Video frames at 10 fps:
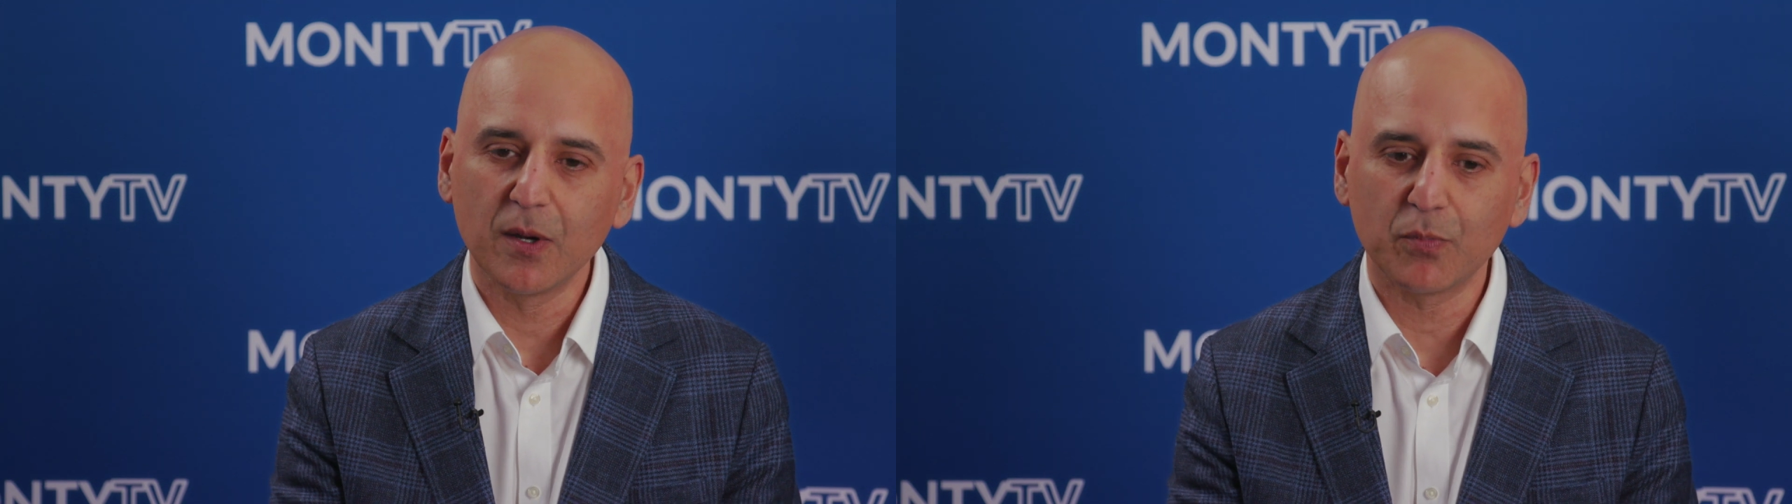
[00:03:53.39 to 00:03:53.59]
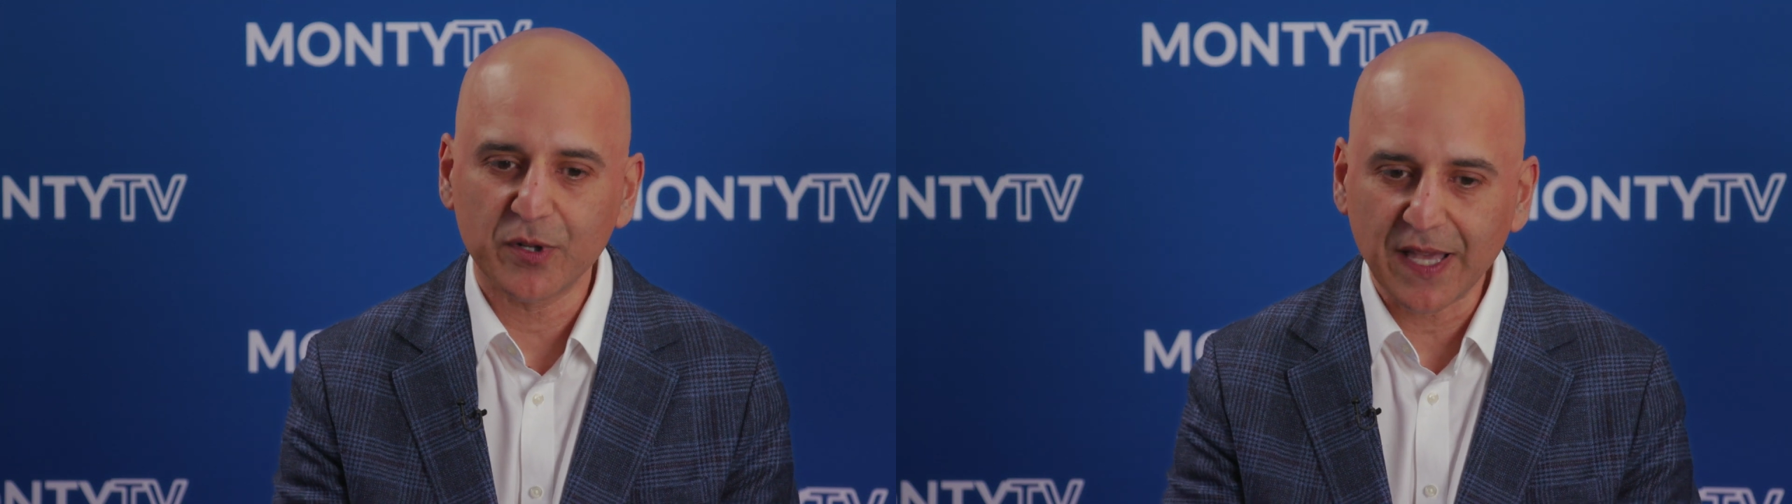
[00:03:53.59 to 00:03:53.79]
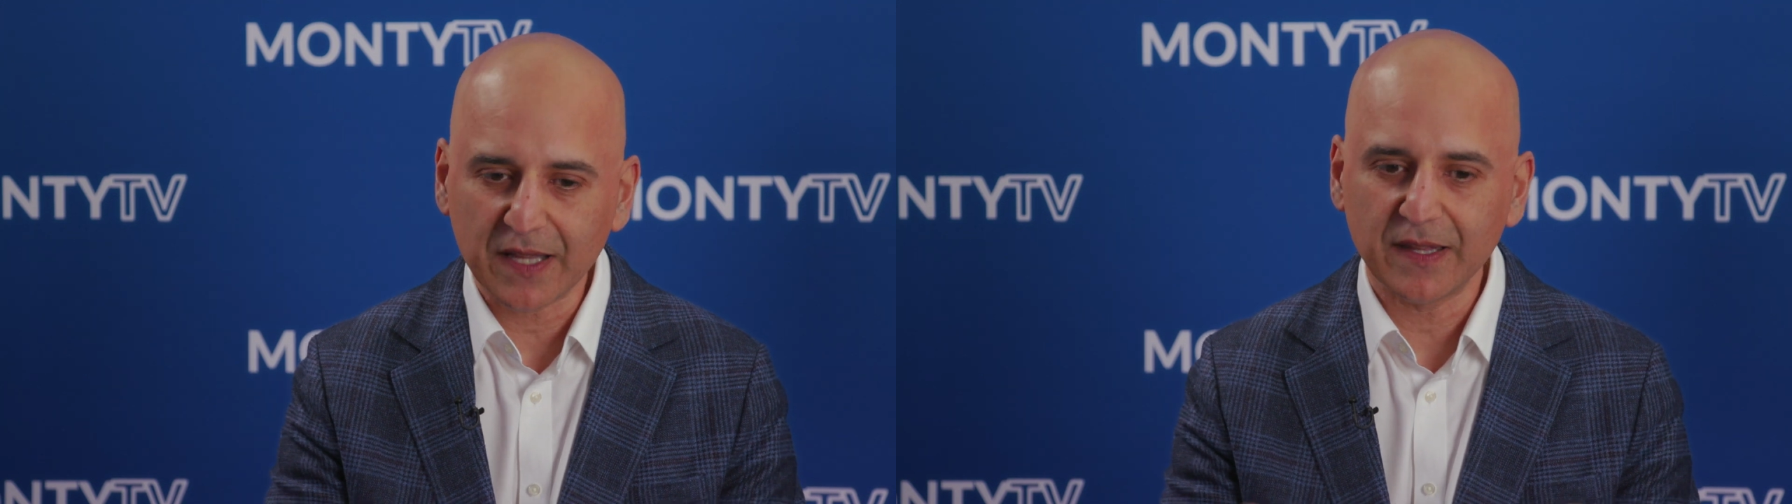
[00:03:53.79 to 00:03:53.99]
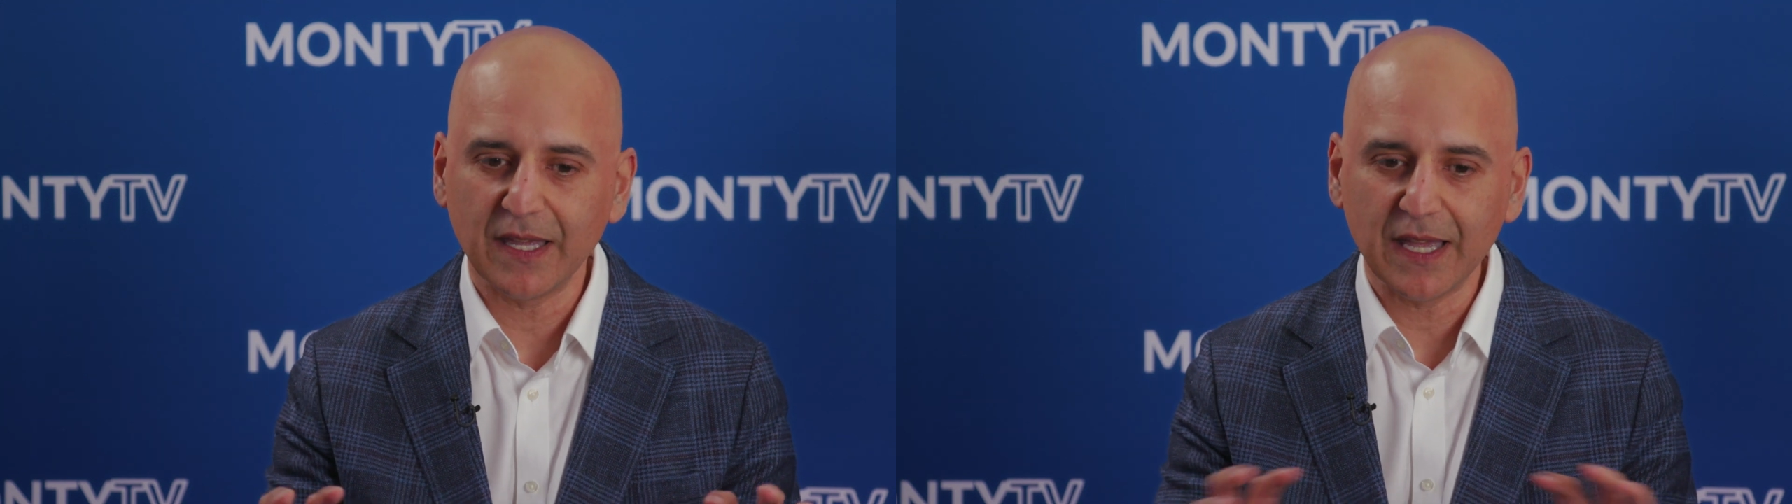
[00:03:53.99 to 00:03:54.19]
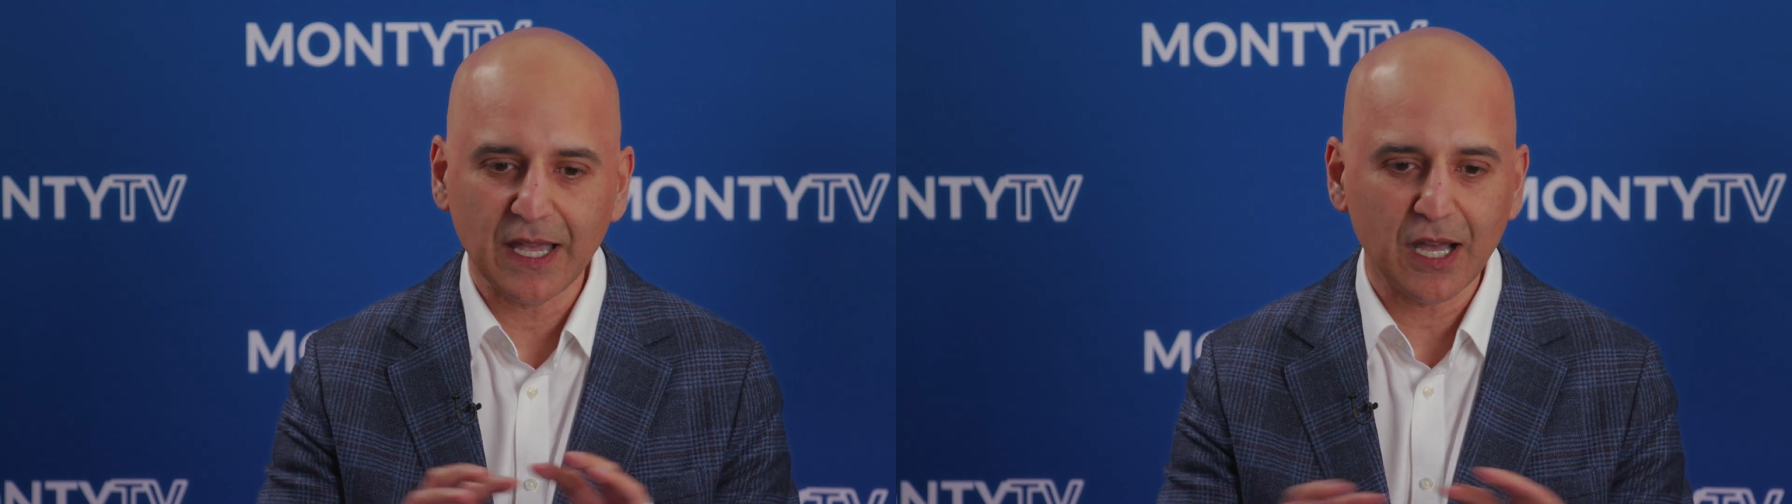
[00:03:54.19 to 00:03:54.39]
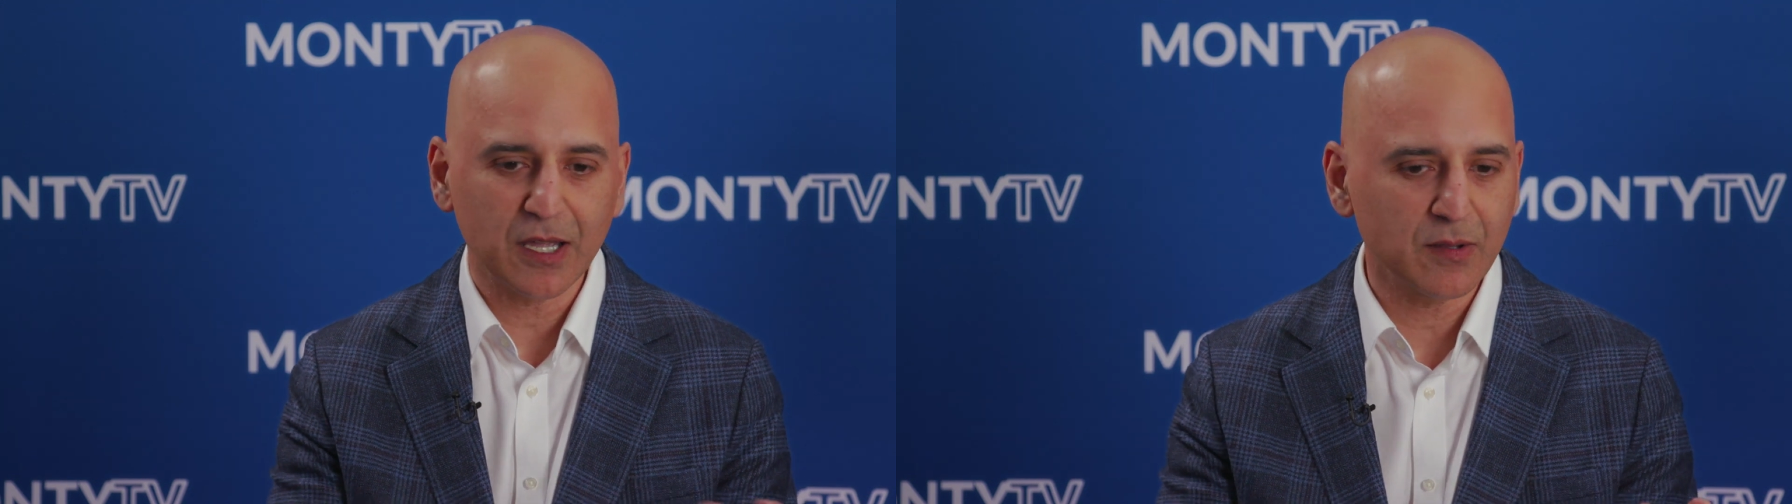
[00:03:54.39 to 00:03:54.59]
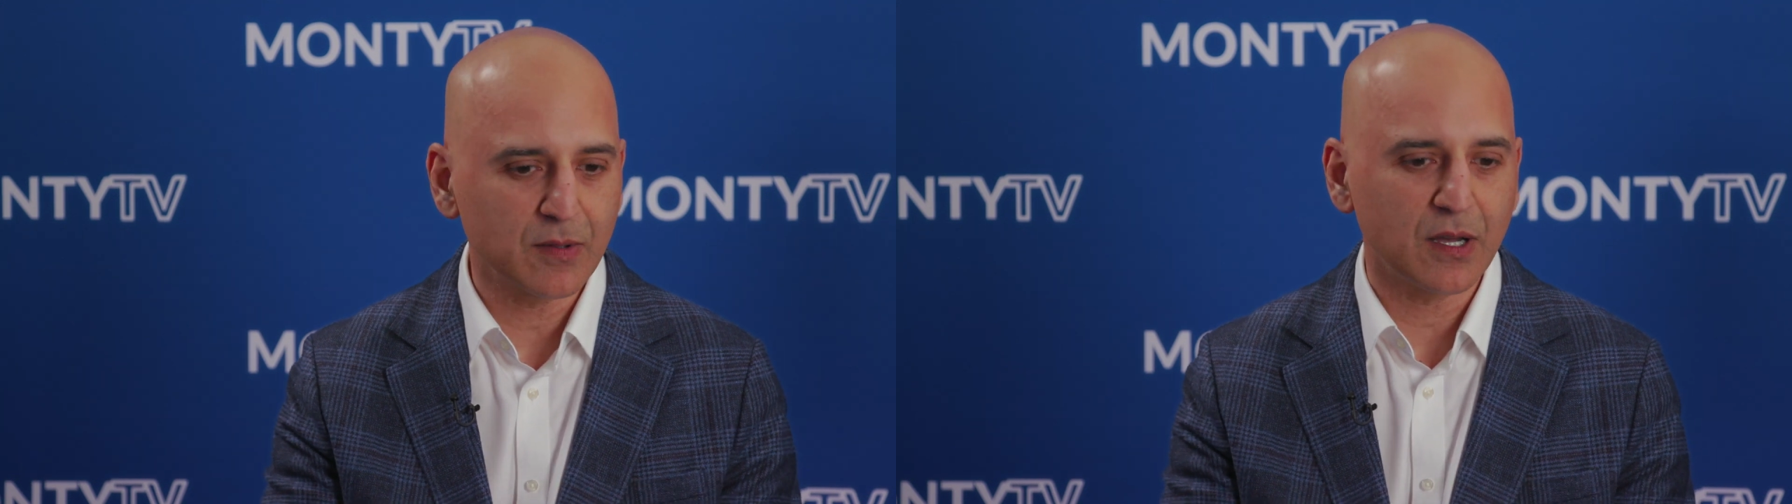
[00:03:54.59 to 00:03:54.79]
protect the AI